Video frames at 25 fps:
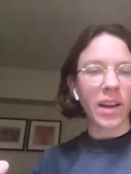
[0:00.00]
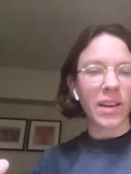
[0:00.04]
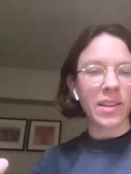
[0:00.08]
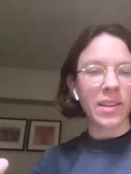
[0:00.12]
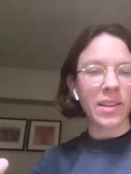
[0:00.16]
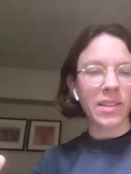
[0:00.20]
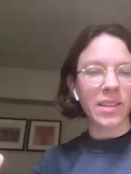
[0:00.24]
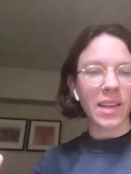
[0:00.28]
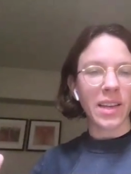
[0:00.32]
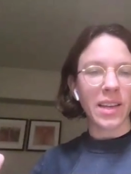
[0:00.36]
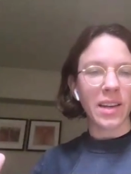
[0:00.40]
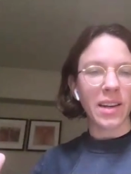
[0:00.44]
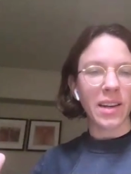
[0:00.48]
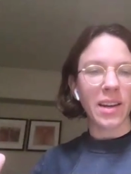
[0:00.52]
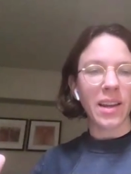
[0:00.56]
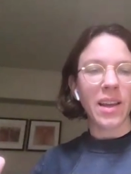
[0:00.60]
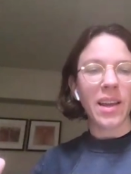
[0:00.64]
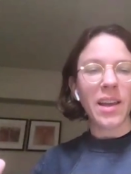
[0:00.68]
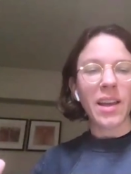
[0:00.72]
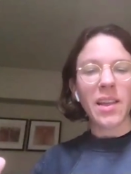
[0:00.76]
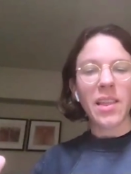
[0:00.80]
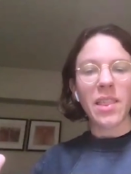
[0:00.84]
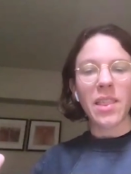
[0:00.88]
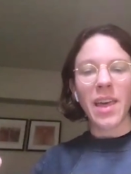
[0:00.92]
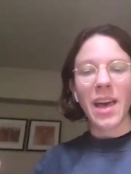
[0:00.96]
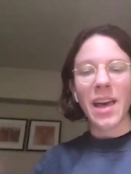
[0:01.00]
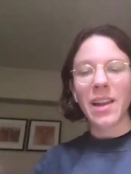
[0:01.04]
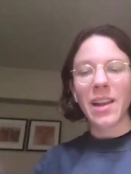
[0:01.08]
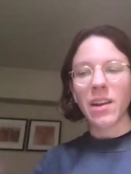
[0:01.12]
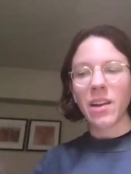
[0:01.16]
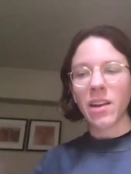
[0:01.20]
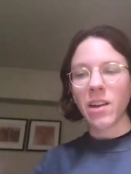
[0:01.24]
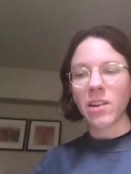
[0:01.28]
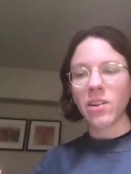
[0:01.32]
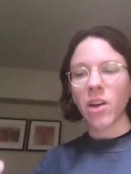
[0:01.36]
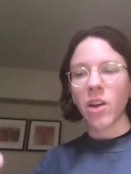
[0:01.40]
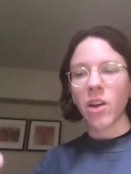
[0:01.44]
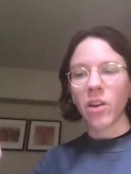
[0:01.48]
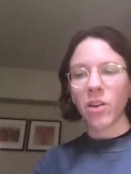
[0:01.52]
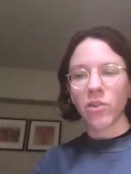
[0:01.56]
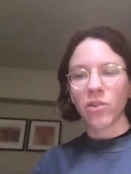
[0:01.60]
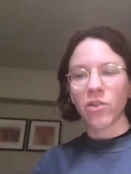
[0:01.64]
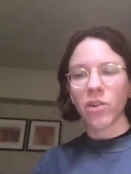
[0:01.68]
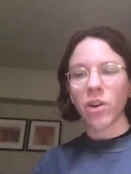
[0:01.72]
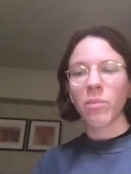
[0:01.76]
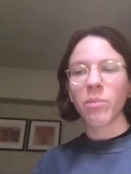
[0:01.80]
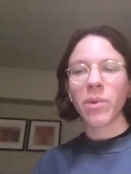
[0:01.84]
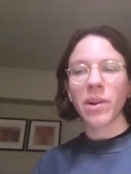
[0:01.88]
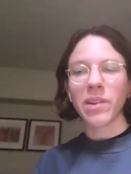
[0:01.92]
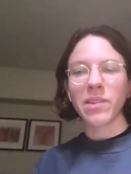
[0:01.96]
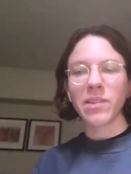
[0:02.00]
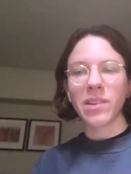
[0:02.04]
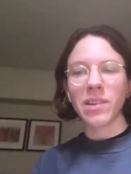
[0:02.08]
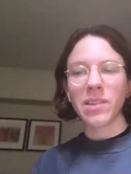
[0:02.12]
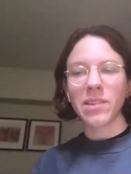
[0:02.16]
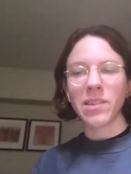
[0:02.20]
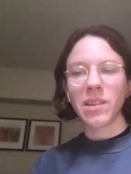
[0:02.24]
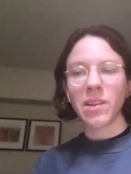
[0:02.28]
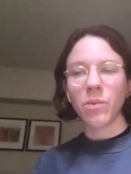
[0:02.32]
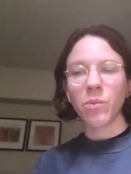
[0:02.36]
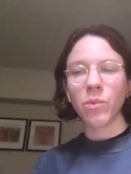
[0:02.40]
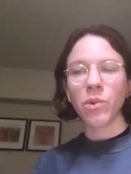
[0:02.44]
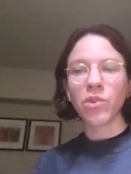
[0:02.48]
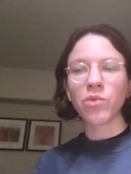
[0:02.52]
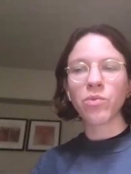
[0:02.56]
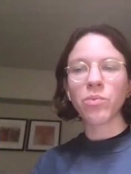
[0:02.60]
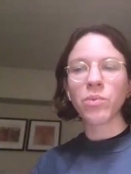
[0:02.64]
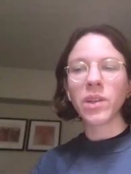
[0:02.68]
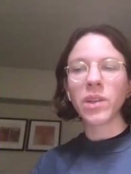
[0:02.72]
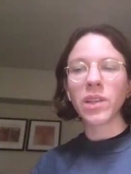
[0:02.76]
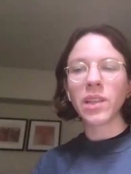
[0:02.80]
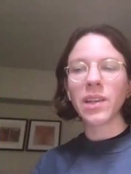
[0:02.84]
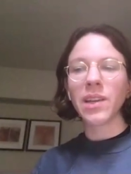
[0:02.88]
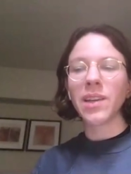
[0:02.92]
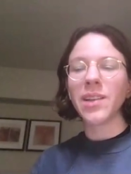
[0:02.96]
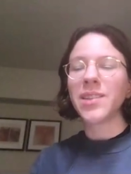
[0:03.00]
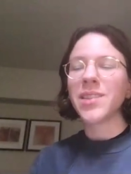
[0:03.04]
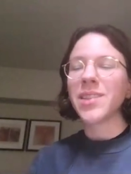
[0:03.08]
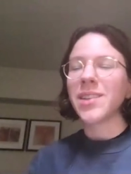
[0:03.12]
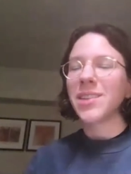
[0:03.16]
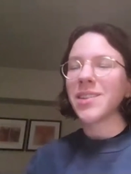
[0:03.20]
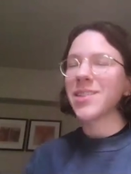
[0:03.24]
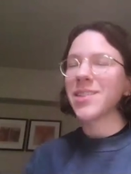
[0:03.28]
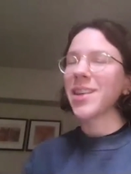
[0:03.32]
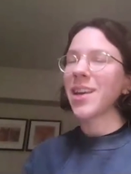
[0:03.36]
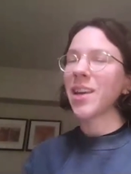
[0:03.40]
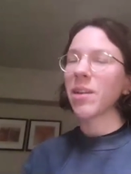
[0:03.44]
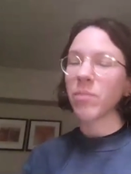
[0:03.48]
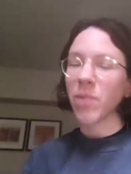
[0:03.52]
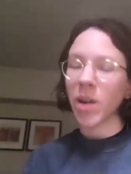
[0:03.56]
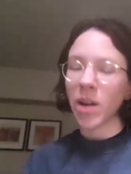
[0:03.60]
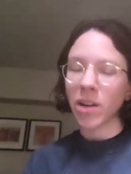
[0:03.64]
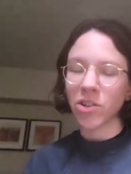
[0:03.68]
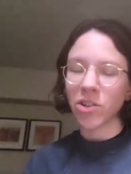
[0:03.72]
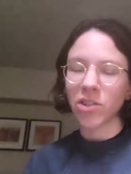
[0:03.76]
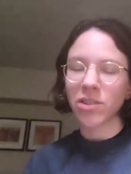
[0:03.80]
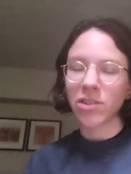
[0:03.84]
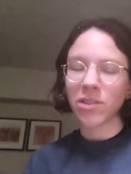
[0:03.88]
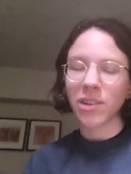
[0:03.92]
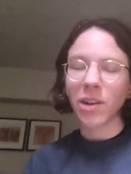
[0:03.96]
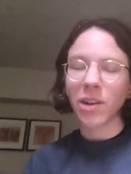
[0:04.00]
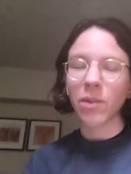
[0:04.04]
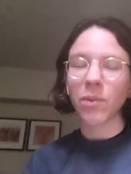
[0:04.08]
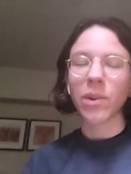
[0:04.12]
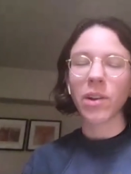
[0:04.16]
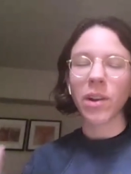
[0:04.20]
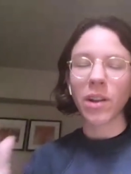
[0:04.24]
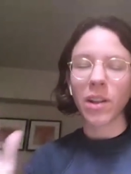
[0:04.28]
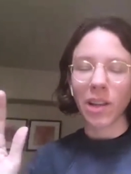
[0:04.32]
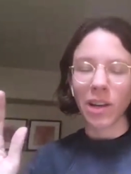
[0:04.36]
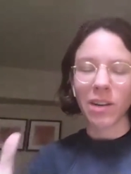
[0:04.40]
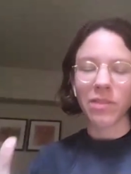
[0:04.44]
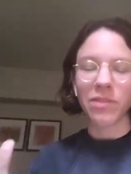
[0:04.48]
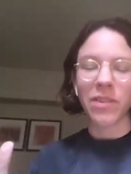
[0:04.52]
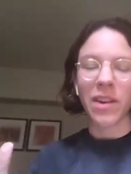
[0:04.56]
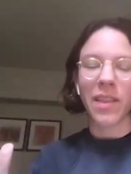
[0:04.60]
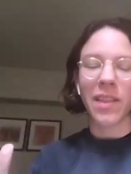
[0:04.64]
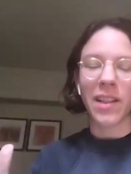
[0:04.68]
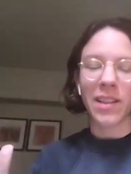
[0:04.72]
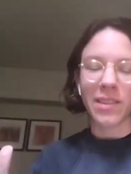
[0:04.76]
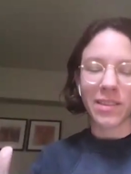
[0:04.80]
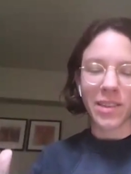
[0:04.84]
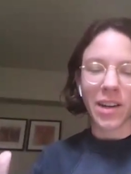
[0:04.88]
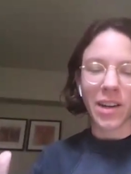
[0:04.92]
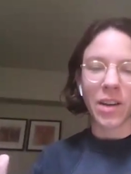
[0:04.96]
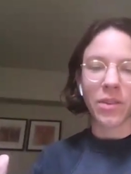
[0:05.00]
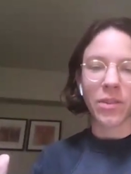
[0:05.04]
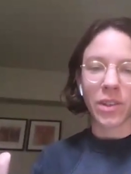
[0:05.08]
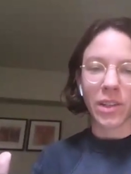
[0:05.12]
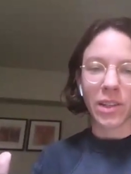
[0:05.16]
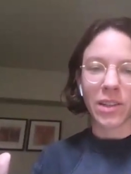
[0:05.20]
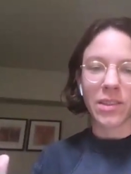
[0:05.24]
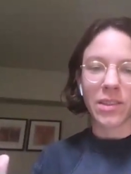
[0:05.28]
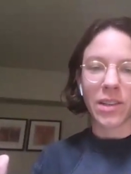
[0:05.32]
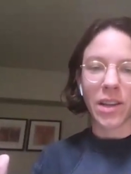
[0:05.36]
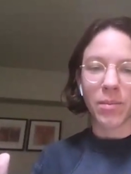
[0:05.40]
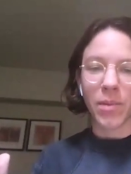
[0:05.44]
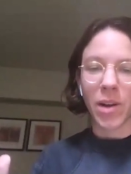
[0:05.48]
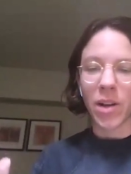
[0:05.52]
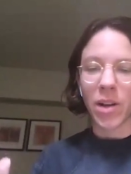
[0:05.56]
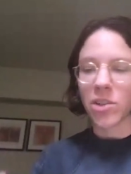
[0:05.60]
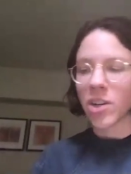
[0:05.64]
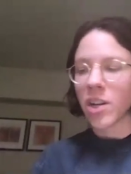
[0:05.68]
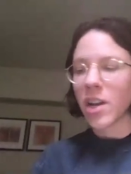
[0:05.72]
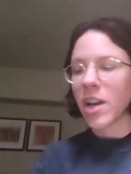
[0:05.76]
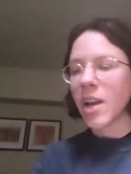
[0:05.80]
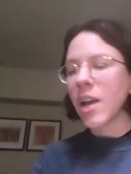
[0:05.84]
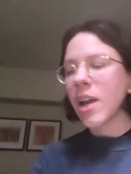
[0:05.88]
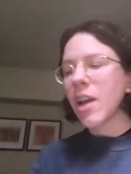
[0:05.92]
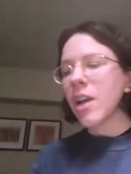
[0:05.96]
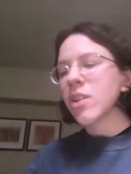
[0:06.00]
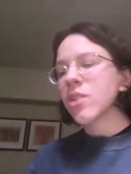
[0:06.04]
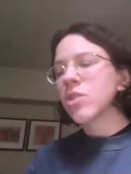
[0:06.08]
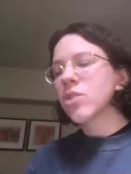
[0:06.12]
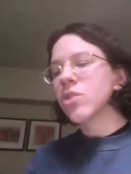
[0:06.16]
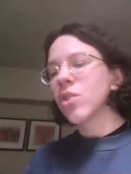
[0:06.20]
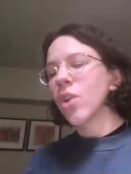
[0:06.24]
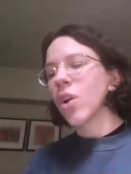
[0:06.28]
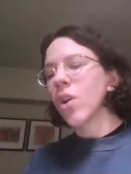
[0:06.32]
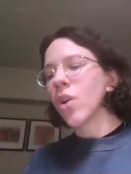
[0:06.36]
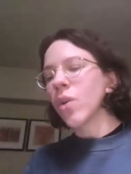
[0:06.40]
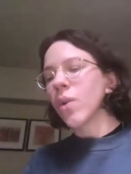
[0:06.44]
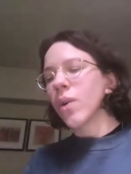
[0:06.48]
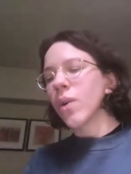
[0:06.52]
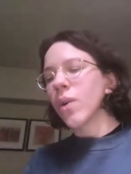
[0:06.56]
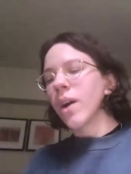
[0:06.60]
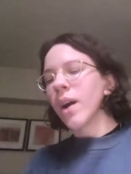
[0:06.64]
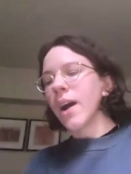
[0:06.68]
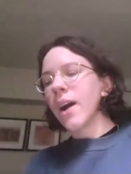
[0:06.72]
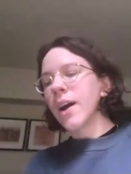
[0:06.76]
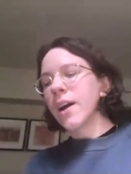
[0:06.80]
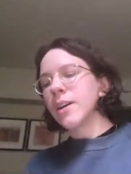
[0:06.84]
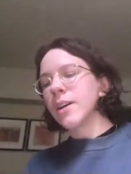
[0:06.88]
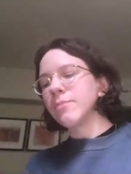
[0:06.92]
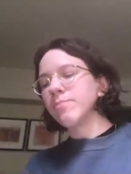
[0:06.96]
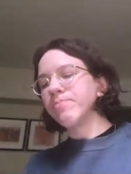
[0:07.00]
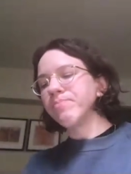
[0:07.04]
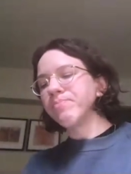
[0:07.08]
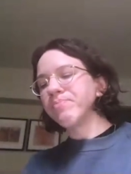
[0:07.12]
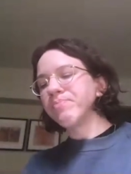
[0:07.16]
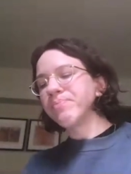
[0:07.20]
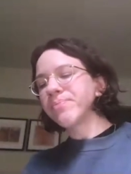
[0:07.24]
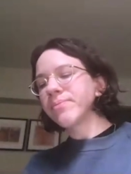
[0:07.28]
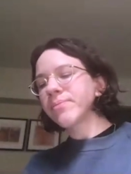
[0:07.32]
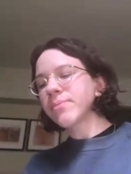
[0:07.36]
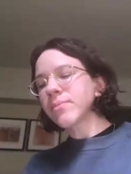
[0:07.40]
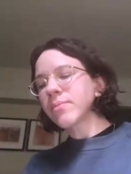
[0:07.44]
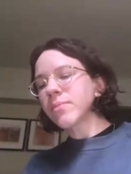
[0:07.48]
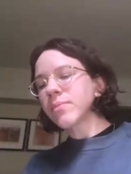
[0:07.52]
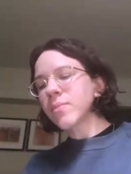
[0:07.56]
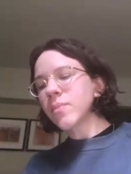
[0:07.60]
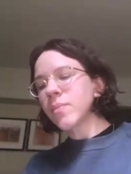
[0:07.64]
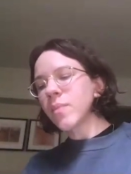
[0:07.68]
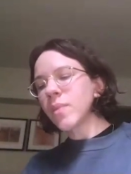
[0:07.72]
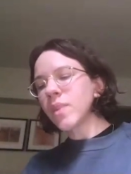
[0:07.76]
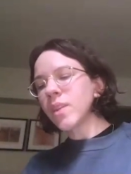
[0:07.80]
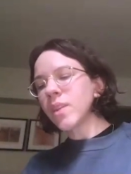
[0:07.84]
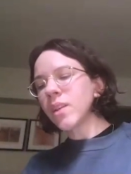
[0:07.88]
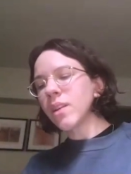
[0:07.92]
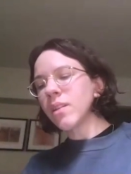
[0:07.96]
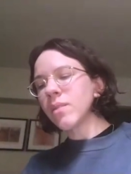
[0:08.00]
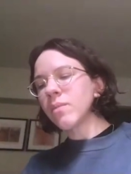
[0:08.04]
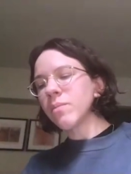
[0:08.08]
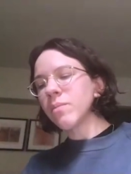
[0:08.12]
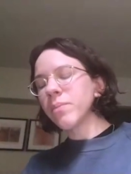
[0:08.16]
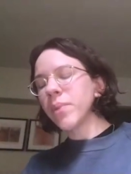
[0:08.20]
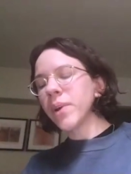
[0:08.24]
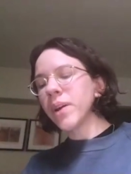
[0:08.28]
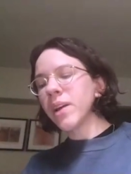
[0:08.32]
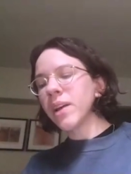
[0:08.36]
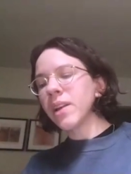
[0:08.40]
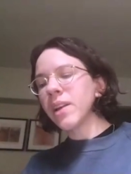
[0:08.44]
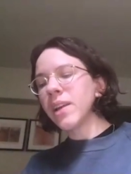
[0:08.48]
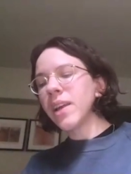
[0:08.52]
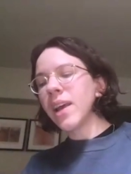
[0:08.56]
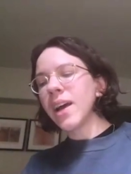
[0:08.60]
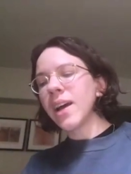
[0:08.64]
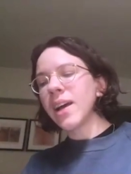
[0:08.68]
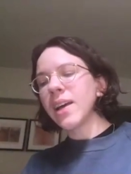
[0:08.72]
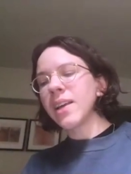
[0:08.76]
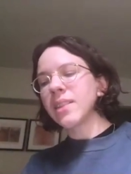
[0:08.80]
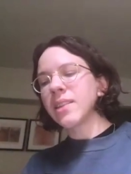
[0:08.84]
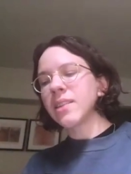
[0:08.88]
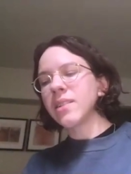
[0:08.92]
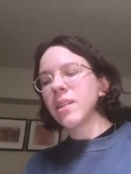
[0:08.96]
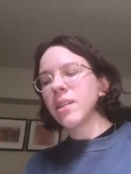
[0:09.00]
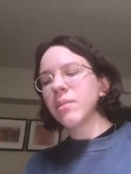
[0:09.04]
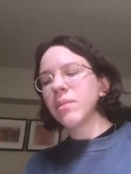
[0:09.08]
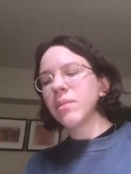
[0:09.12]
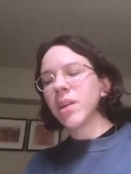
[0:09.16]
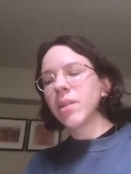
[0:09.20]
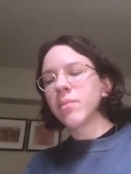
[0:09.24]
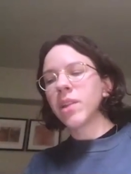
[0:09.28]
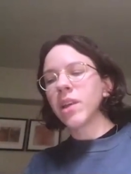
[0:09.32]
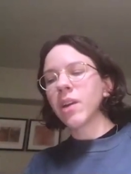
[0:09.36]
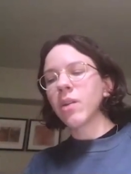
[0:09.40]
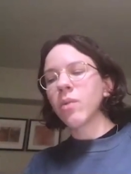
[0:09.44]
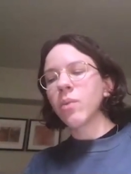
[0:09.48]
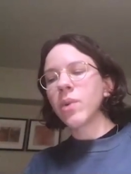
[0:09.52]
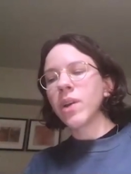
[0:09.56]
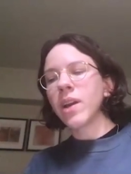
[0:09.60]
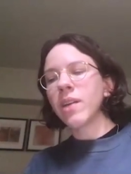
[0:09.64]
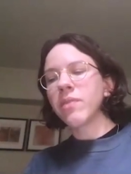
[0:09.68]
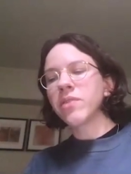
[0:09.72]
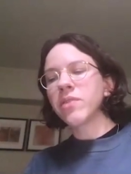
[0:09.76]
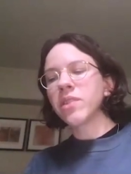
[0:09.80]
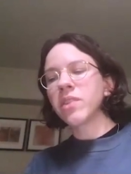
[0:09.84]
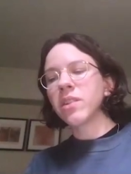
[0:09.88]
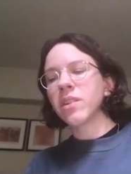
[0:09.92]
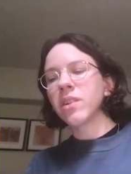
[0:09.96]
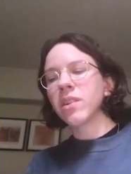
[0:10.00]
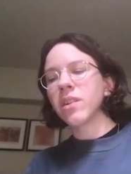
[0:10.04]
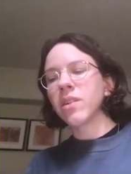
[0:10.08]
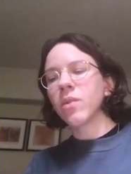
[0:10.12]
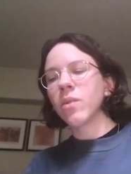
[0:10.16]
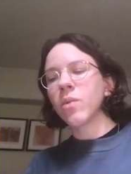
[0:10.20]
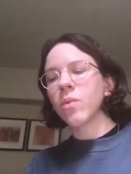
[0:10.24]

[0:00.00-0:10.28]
in, than a Donald Trump presidency, which really isn't saying much. I want to clarify, that's not really saying much. So, but yeah, at the same time, like, we have to.